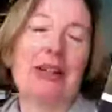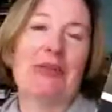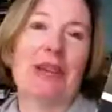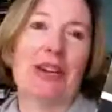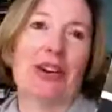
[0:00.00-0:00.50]

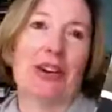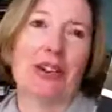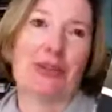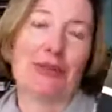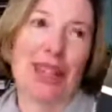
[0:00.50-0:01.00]
Because
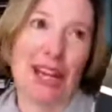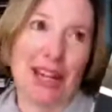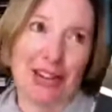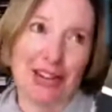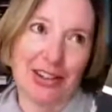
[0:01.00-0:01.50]
of
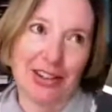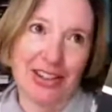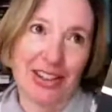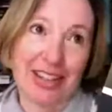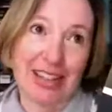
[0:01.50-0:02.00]
that,
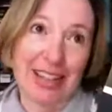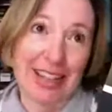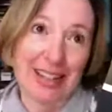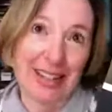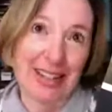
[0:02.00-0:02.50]
and
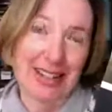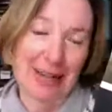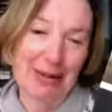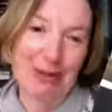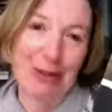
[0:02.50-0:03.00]
again, this is
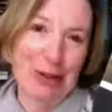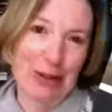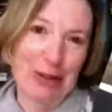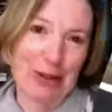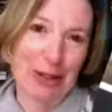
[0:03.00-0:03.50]
another plot
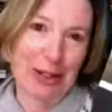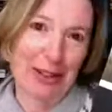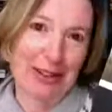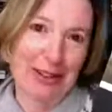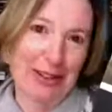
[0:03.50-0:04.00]

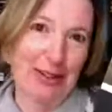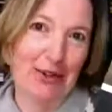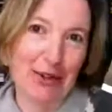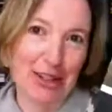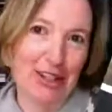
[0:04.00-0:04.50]
spoiler, it's
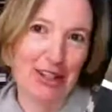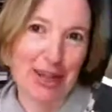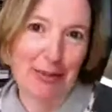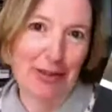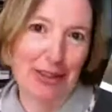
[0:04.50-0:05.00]
often this
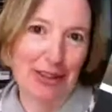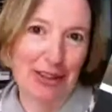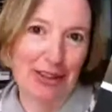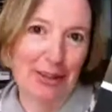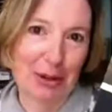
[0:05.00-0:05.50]
step which is
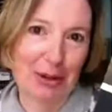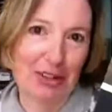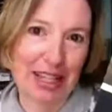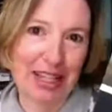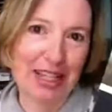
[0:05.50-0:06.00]
like the most
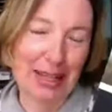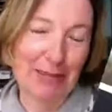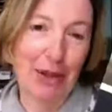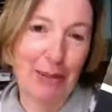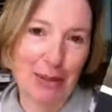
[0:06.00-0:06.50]
key
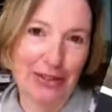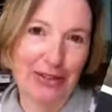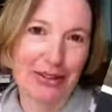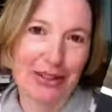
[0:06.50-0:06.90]
moment.